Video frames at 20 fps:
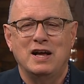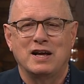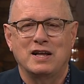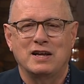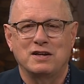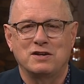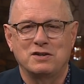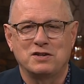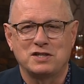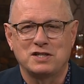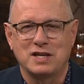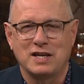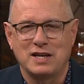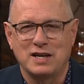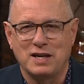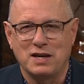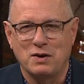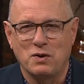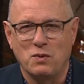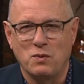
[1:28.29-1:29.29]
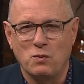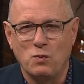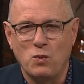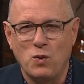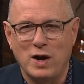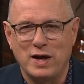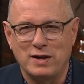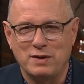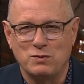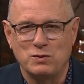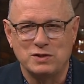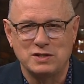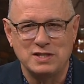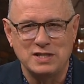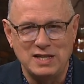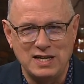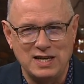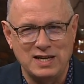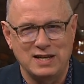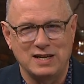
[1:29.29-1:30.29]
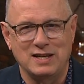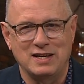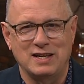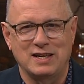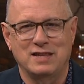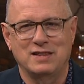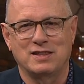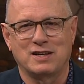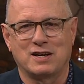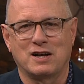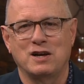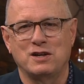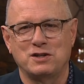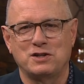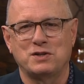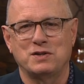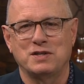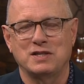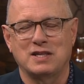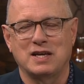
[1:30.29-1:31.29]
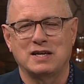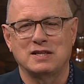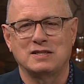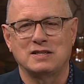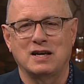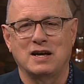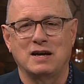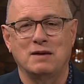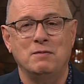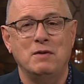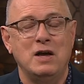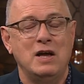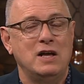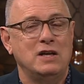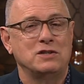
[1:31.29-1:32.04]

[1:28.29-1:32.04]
and understanding what was needed in the country at that time.